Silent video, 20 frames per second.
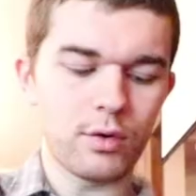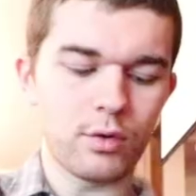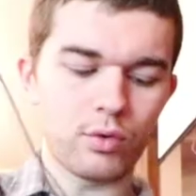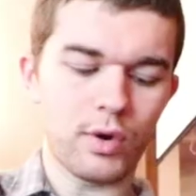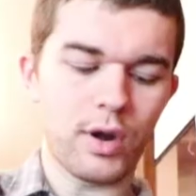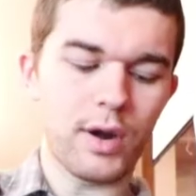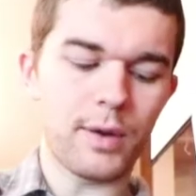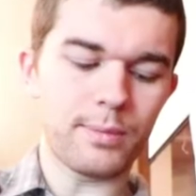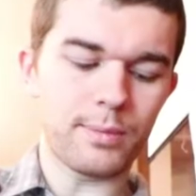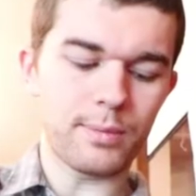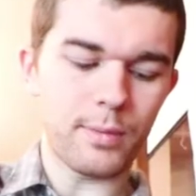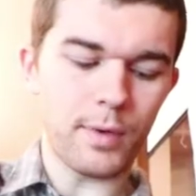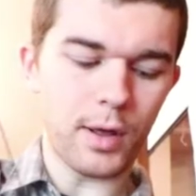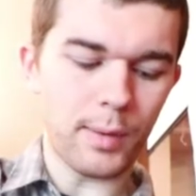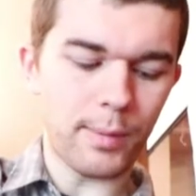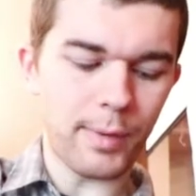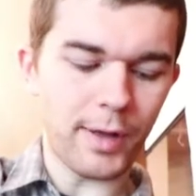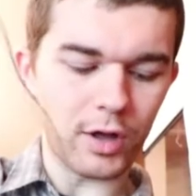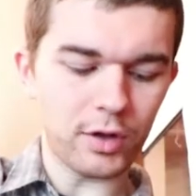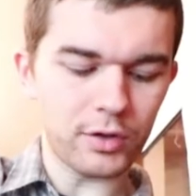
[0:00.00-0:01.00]
right
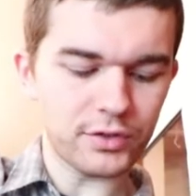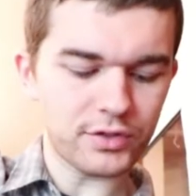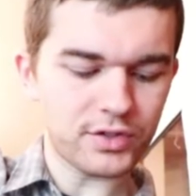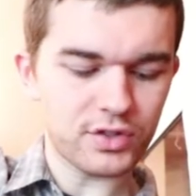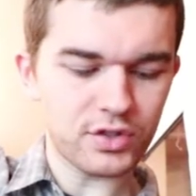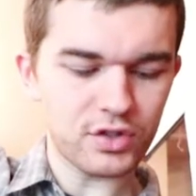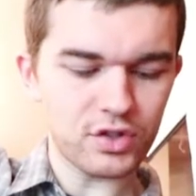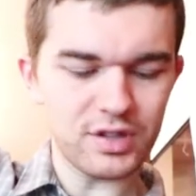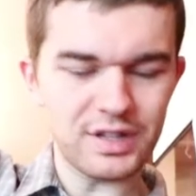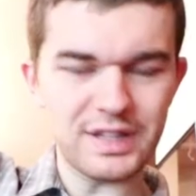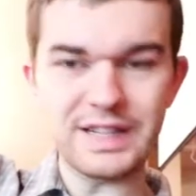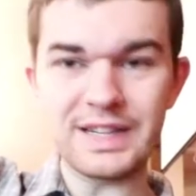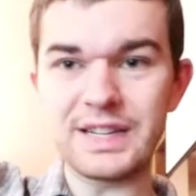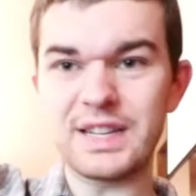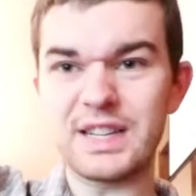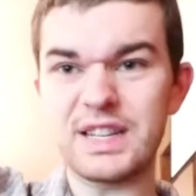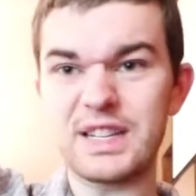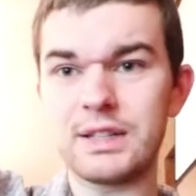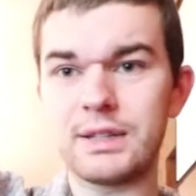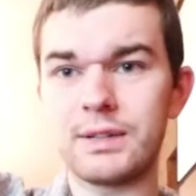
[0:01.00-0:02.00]
about
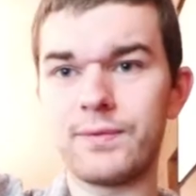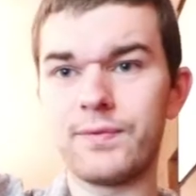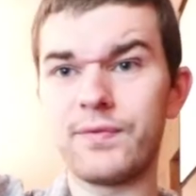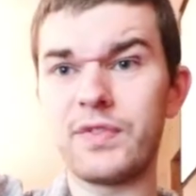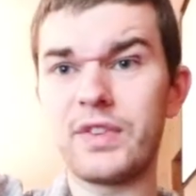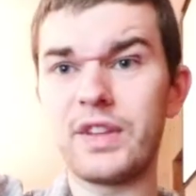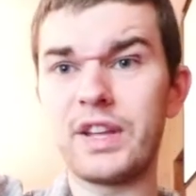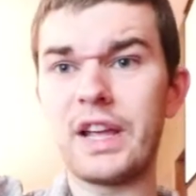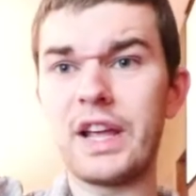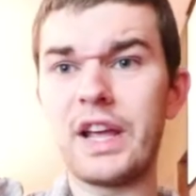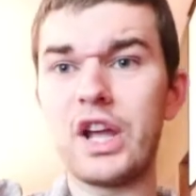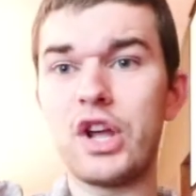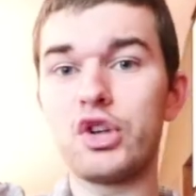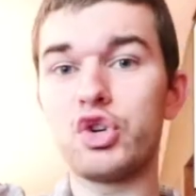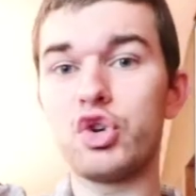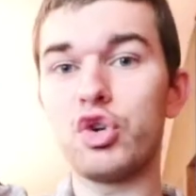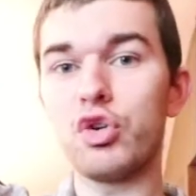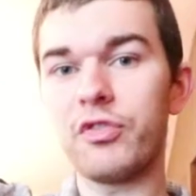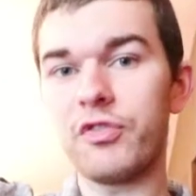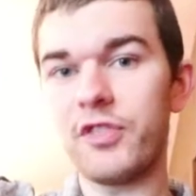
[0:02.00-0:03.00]
eh,
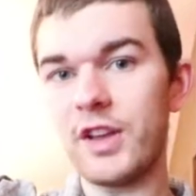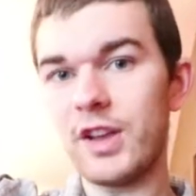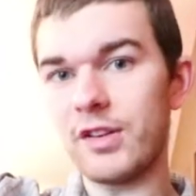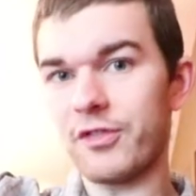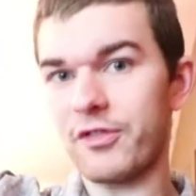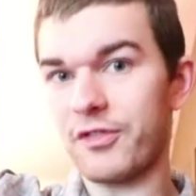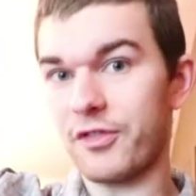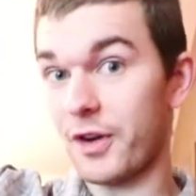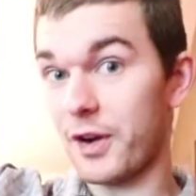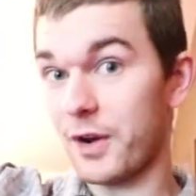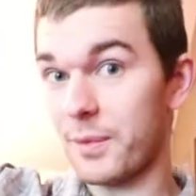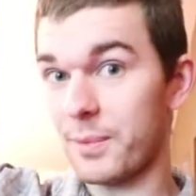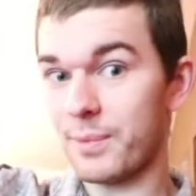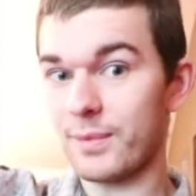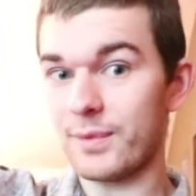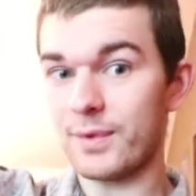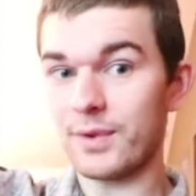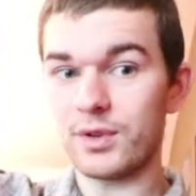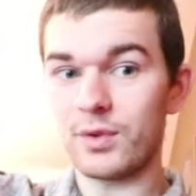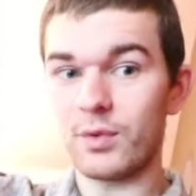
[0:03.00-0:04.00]
two feet
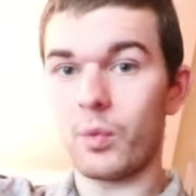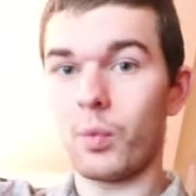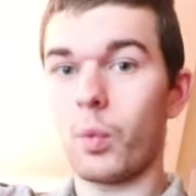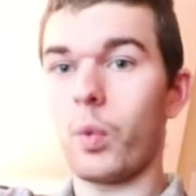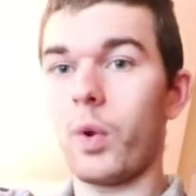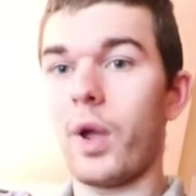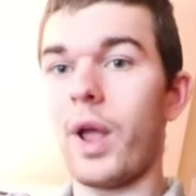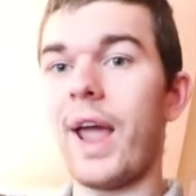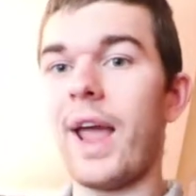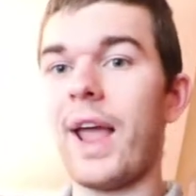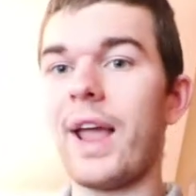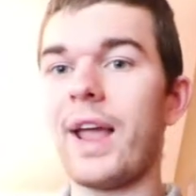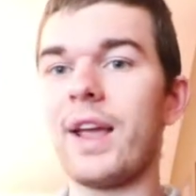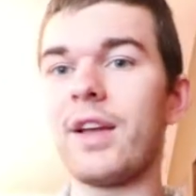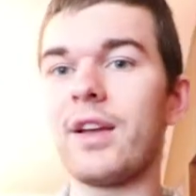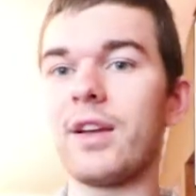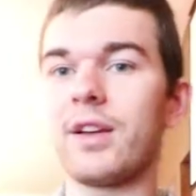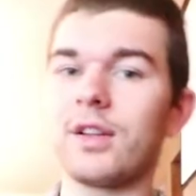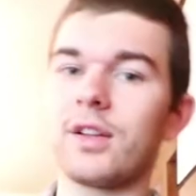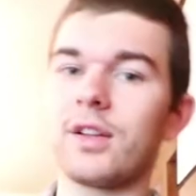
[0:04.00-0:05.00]
from a